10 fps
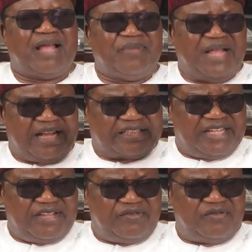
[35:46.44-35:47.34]
I'll be
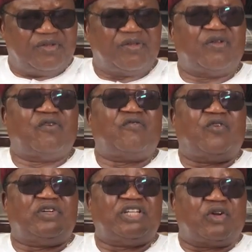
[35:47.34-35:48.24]
asking
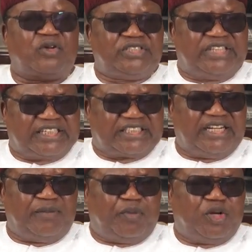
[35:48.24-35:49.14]
for
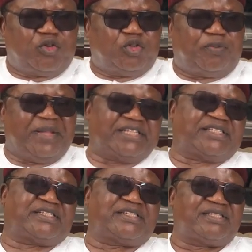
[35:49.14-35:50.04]
decongesting the political
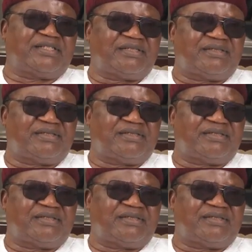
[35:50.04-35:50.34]
space.